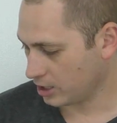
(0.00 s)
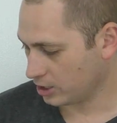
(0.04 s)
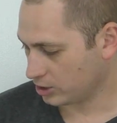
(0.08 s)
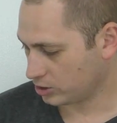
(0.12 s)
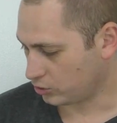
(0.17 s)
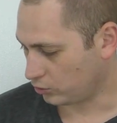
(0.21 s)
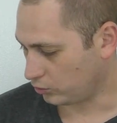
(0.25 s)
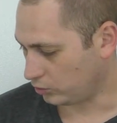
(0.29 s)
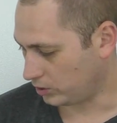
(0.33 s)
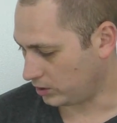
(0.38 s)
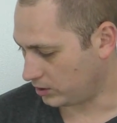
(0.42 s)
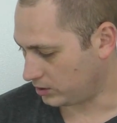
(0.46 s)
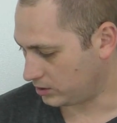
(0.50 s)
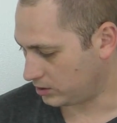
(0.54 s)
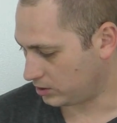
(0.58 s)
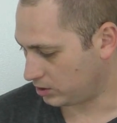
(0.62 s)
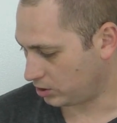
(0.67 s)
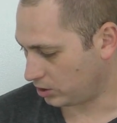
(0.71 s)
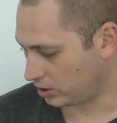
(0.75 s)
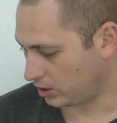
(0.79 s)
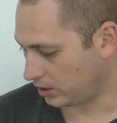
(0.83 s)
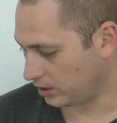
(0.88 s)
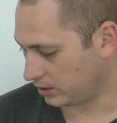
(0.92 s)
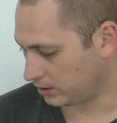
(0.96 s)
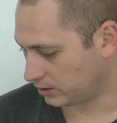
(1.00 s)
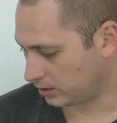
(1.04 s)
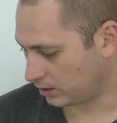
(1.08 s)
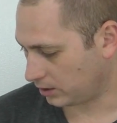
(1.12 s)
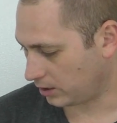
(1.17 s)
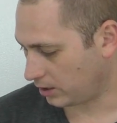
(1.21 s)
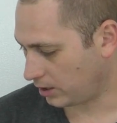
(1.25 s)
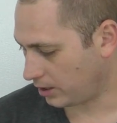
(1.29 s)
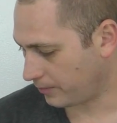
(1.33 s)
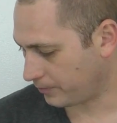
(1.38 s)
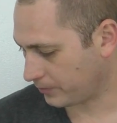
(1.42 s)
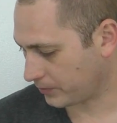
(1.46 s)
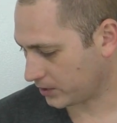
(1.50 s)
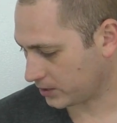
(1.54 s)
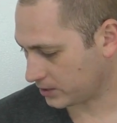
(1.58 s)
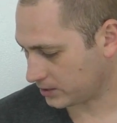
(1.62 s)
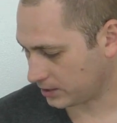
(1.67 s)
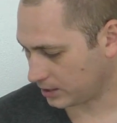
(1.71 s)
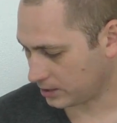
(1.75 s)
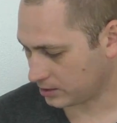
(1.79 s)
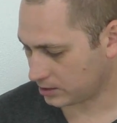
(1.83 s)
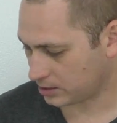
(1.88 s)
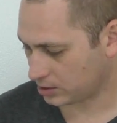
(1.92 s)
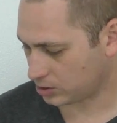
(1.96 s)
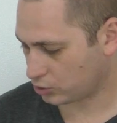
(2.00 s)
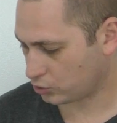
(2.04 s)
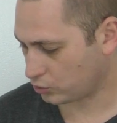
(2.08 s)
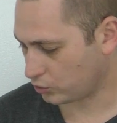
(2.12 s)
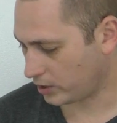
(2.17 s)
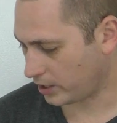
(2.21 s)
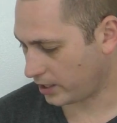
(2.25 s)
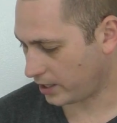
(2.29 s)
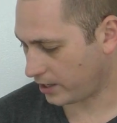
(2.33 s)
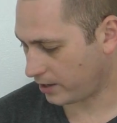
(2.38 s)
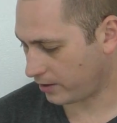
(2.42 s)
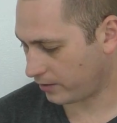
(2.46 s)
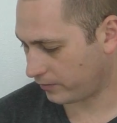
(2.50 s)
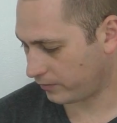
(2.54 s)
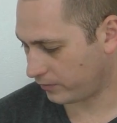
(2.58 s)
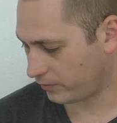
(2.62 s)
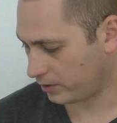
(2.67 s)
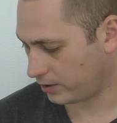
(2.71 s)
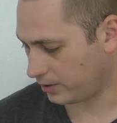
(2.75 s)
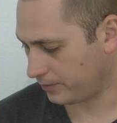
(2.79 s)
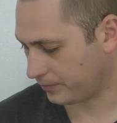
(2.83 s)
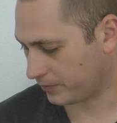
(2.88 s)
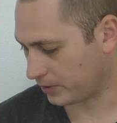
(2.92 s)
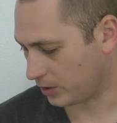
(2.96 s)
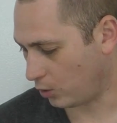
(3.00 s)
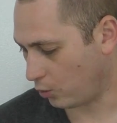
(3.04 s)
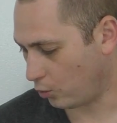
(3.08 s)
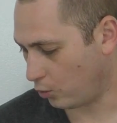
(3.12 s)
So these 3 little sensors. We have a